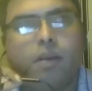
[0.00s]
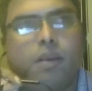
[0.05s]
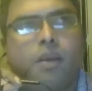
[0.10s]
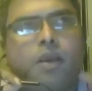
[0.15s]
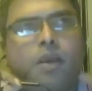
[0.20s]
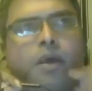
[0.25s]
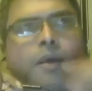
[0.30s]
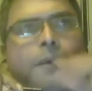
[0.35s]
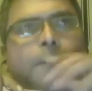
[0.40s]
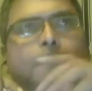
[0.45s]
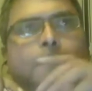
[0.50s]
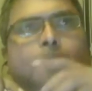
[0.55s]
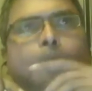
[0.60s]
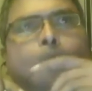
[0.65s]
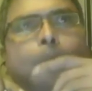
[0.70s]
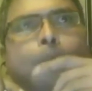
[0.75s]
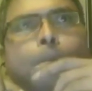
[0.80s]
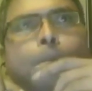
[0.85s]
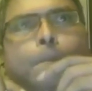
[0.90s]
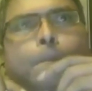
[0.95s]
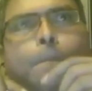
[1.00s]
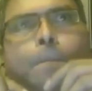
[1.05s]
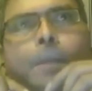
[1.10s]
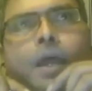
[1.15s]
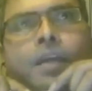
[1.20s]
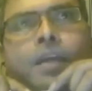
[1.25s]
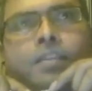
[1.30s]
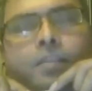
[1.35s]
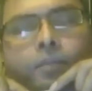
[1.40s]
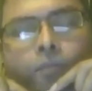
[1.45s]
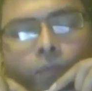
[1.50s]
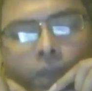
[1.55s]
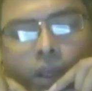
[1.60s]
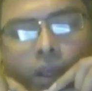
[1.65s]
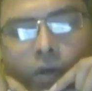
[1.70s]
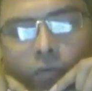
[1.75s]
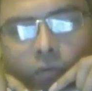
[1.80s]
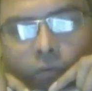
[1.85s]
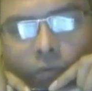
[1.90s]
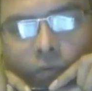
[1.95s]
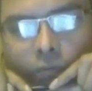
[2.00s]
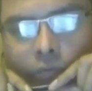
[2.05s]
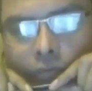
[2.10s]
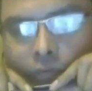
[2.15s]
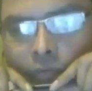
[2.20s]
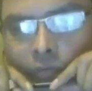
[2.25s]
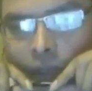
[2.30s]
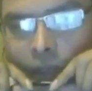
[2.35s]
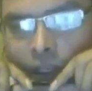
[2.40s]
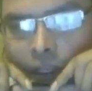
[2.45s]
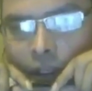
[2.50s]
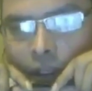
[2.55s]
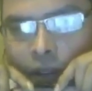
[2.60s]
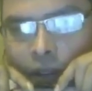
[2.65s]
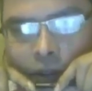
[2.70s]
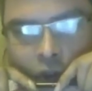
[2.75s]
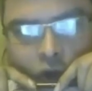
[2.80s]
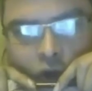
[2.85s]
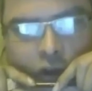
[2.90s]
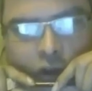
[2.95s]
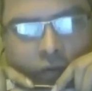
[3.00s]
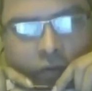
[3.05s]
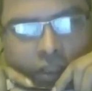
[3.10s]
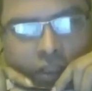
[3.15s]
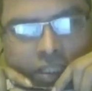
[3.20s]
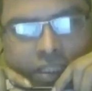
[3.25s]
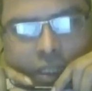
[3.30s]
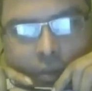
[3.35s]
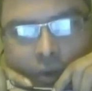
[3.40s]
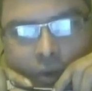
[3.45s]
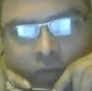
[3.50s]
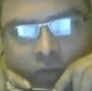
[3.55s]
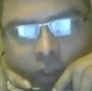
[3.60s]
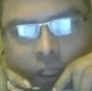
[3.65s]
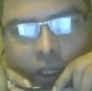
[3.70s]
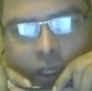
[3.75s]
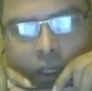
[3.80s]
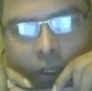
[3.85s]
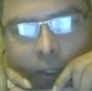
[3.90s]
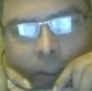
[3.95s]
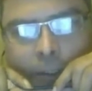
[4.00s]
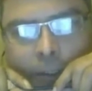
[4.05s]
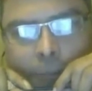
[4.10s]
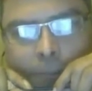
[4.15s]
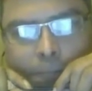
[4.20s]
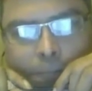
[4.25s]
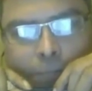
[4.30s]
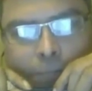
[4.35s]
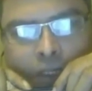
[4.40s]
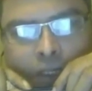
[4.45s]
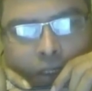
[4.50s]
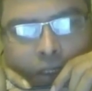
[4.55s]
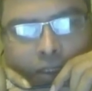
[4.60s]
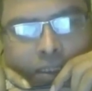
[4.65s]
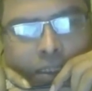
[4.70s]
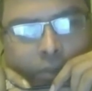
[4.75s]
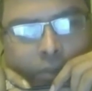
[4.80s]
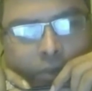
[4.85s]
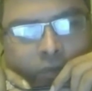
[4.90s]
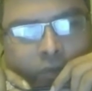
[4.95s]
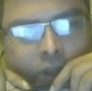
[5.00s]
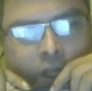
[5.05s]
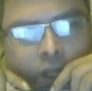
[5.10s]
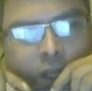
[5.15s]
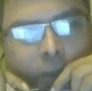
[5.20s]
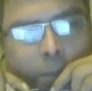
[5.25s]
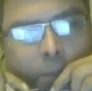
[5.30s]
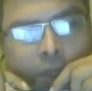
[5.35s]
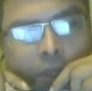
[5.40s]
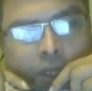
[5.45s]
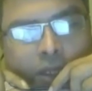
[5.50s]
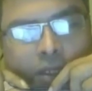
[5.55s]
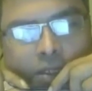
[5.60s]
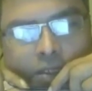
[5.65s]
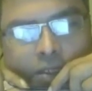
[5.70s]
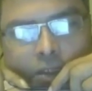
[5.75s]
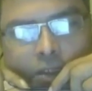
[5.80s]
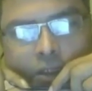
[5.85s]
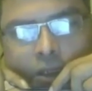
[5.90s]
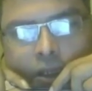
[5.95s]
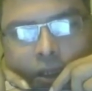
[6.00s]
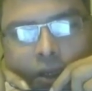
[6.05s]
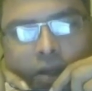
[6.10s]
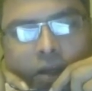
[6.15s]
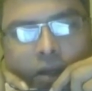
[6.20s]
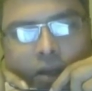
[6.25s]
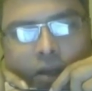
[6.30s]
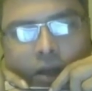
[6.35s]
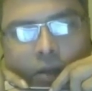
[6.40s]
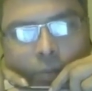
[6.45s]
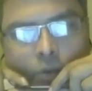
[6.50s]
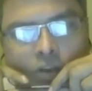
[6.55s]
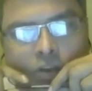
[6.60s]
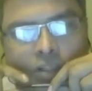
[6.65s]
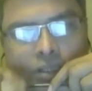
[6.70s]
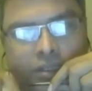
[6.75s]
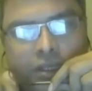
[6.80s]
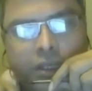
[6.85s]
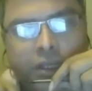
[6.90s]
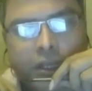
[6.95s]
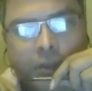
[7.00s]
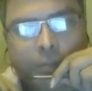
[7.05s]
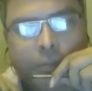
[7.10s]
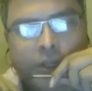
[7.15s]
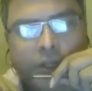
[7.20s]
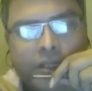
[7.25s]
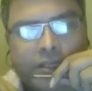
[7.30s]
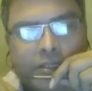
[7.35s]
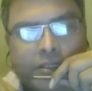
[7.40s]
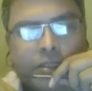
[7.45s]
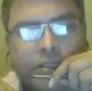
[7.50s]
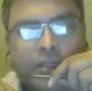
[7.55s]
Yeah, I think we are talking with some of the companies, credit card processing companies.